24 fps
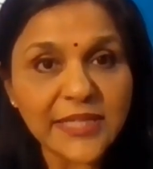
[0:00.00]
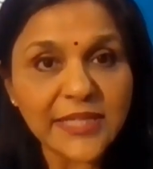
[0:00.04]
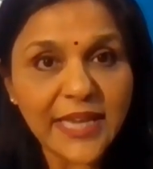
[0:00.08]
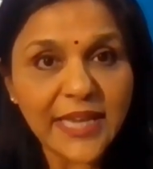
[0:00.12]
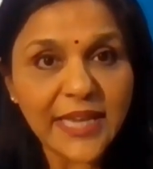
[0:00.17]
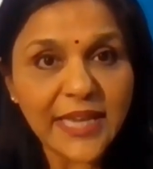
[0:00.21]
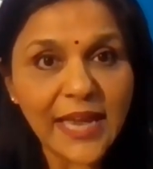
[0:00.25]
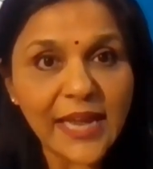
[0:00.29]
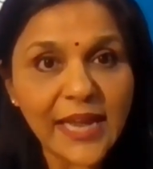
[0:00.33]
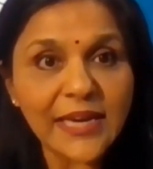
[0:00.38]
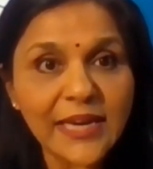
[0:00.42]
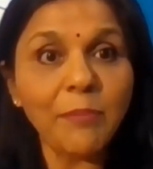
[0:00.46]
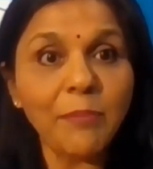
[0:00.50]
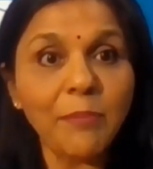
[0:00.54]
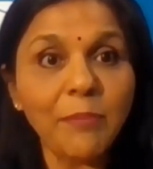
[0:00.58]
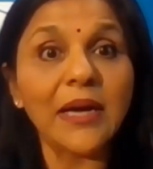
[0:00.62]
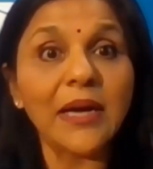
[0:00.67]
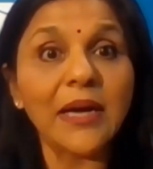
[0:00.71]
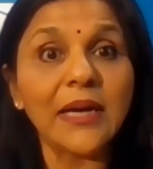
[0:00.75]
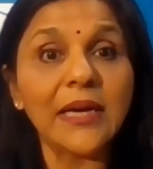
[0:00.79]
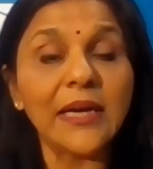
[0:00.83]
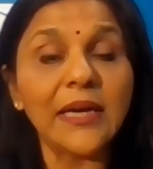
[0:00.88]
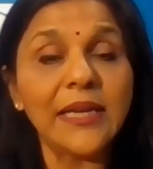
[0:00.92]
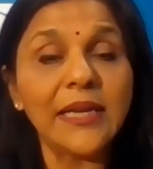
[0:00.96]
We scaled up
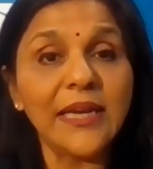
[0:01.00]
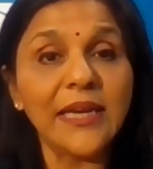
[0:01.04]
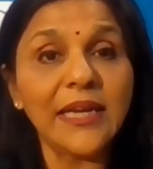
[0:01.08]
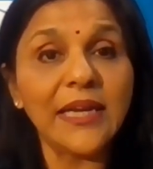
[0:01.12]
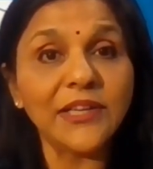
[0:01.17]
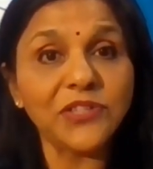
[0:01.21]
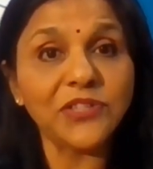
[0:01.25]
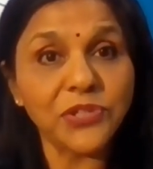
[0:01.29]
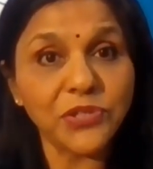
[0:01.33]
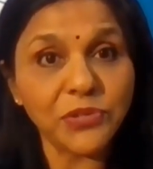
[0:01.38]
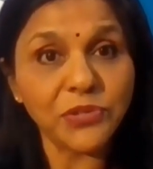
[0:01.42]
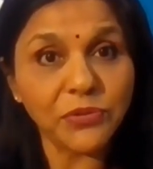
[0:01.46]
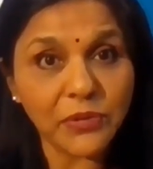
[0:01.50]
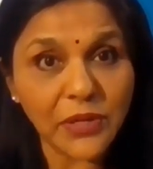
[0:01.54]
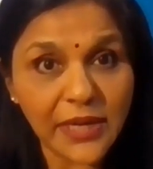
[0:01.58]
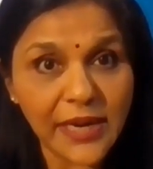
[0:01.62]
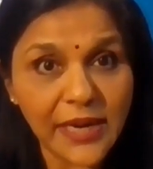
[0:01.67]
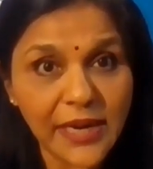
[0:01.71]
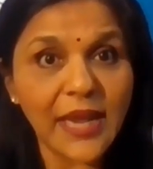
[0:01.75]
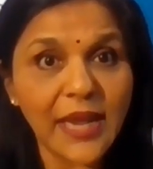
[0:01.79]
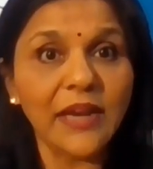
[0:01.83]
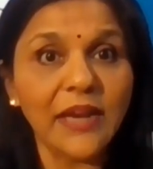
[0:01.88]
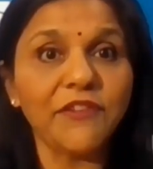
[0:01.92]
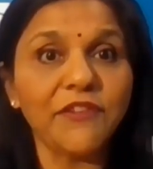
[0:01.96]
our clinics to
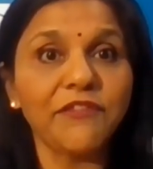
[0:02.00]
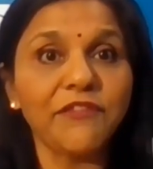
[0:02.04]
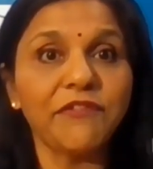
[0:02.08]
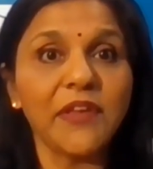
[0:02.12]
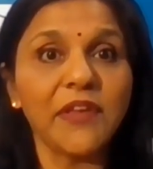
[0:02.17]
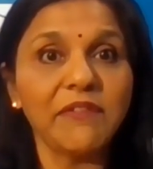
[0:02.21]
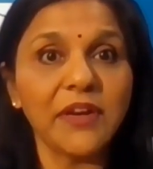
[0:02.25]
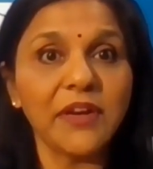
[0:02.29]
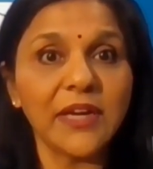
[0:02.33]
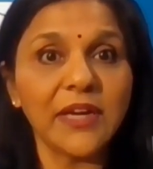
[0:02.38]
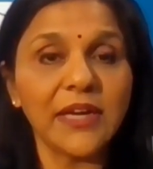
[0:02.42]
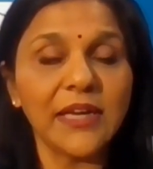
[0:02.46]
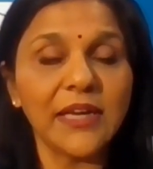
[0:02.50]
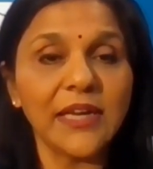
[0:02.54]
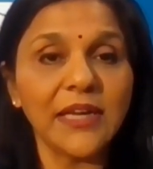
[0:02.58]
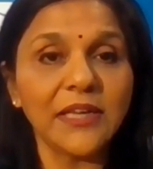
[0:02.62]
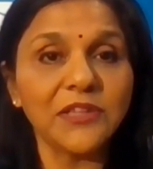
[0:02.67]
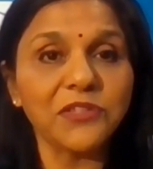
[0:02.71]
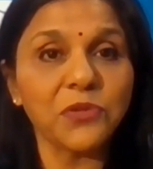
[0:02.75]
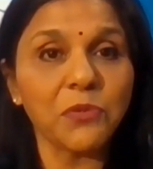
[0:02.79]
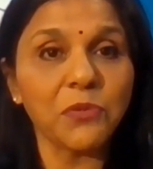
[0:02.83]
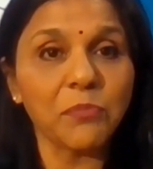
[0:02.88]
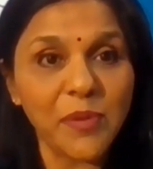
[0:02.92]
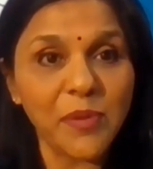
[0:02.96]
create fever
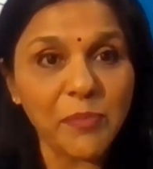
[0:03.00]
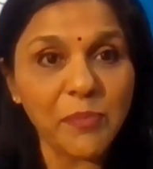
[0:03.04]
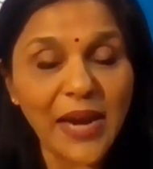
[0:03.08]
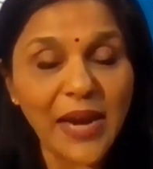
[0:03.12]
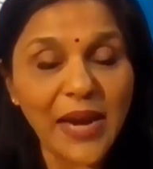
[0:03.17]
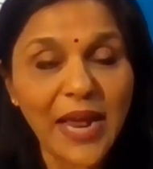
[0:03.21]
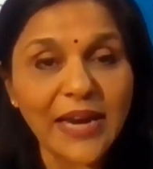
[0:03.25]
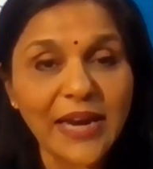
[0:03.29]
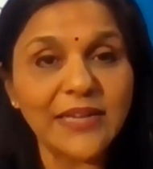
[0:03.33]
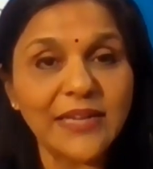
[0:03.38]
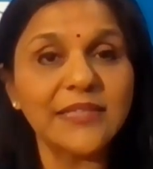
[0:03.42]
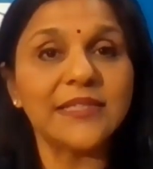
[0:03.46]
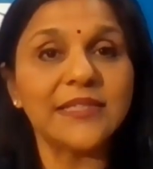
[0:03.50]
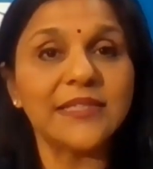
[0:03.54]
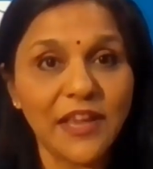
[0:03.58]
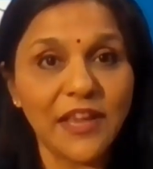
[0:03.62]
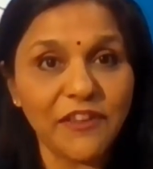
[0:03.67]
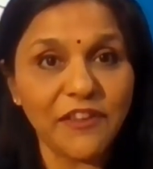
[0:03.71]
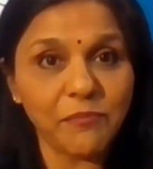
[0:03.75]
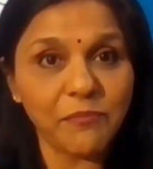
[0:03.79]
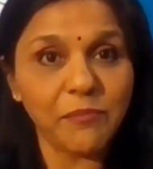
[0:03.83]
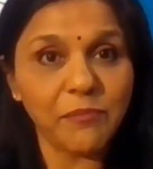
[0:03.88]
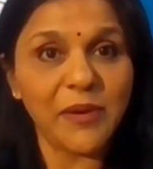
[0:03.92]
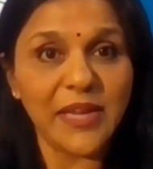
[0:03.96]
clinics so people had a
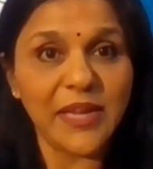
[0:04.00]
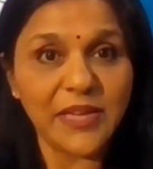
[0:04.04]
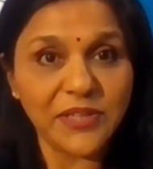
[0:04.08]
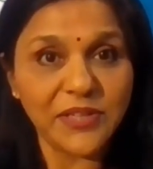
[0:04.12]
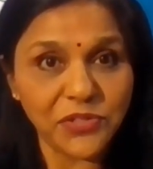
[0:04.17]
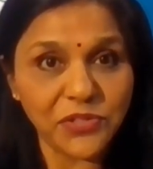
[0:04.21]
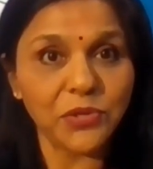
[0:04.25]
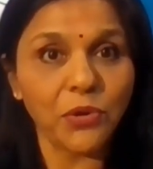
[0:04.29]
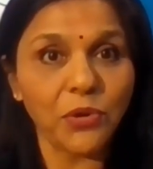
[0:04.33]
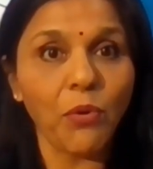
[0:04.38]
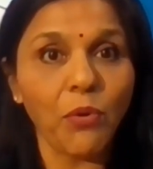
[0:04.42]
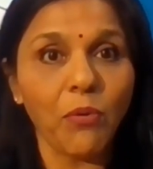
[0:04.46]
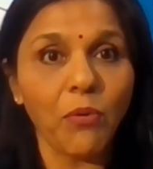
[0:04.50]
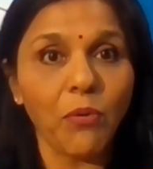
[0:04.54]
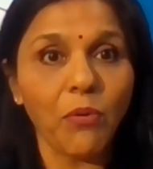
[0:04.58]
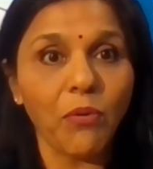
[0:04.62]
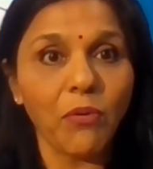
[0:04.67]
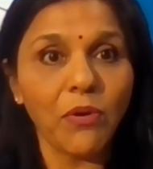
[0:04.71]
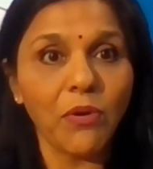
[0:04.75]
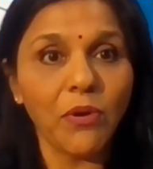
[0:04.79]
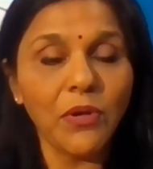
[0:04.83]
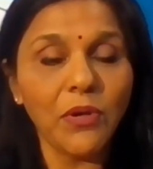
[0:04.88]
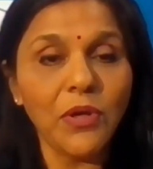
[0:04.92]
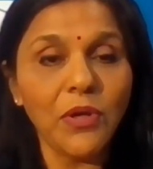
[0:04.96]
safe place to go.
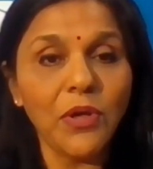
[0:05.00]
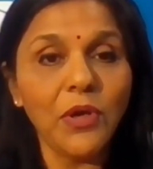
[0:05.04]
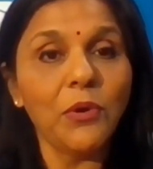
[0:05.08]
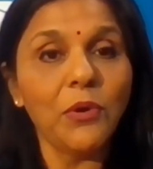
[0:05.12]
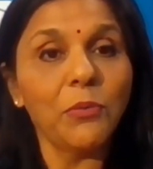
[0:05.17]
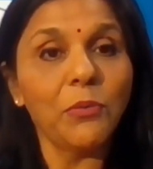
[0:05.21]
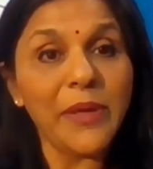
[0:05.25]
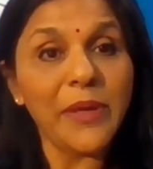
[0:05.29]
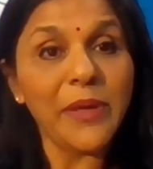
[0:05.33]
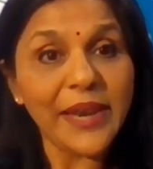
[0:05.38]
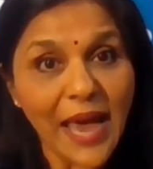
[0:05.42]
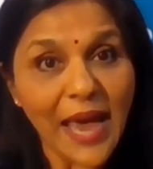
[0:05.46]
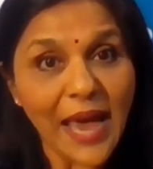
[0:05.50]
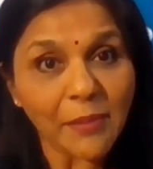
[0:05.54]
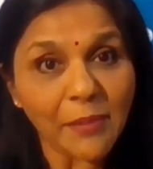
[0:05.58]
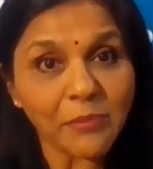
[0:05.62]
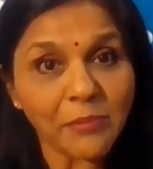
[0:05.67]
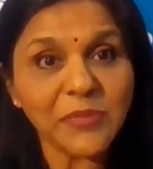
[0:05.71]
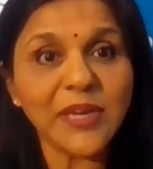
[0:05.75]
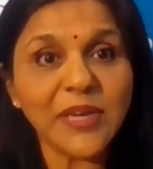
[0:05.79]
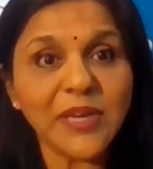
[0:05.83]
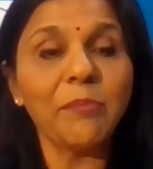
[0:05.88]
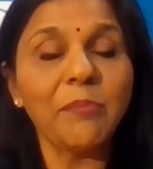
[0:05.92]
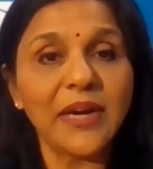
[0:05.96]
We
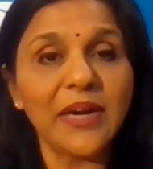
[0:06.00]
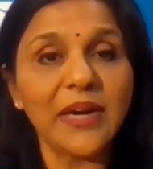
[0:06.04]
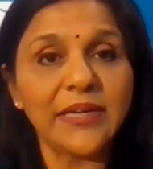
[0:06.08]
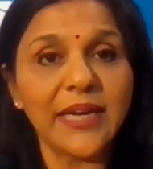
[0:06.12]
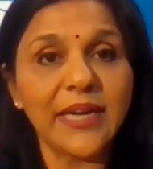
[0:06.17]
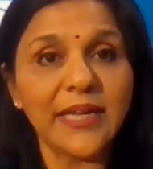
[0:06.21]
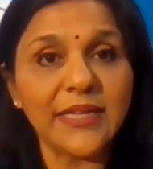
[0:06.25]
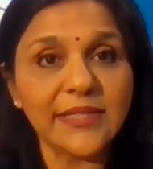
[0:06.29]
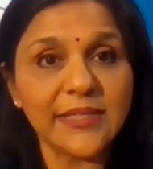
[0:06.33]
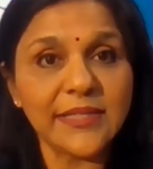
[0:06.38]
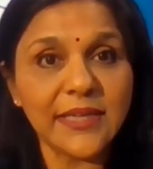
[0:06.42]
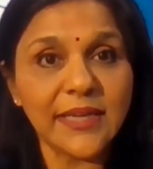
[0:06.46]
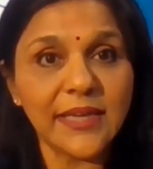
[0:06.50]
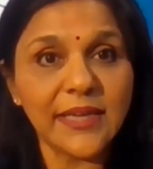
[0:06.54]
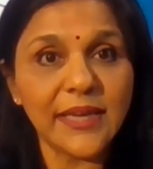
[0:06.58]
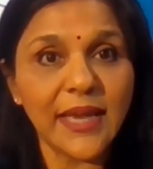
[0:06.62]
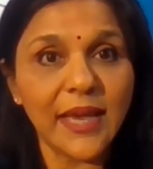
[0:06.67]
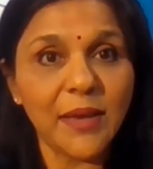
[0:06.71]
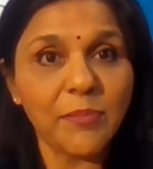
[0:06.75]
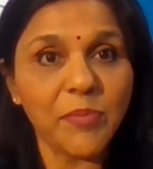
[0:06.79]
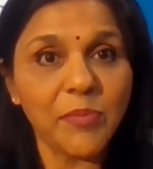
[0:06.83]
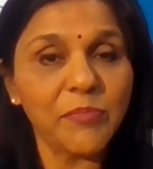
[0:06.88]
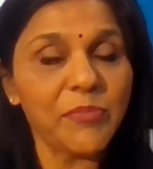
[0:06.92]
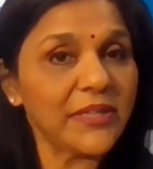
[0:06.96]
ramped up our testing
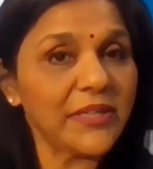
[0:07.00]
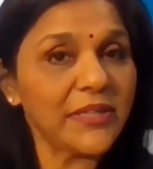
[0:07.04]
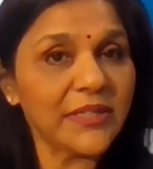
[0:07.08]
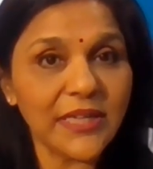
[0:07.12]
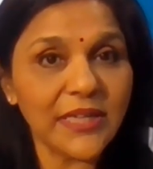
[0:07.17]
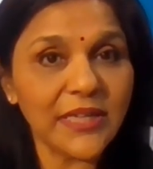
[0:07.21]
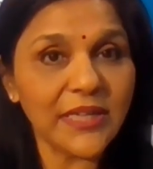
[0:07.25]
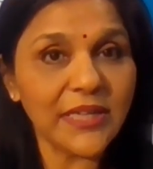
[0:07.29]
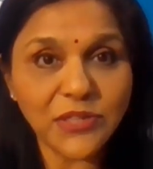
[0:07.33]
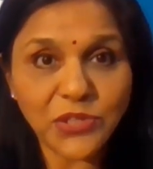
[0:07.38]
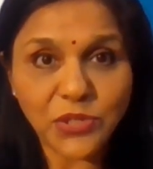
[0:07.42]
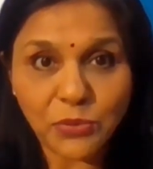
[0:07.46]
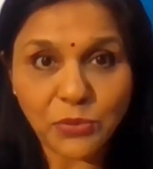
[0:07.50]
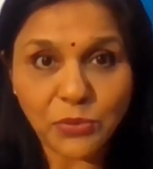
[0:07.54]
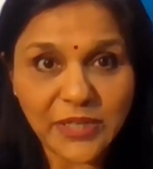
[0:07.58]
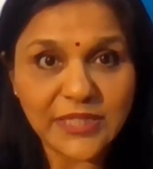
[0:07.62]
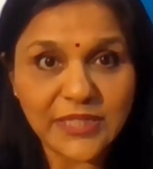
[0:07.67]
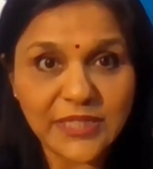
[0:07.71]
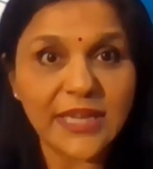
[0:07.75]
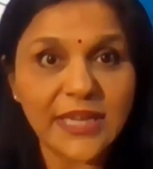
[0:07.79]
capability, so we're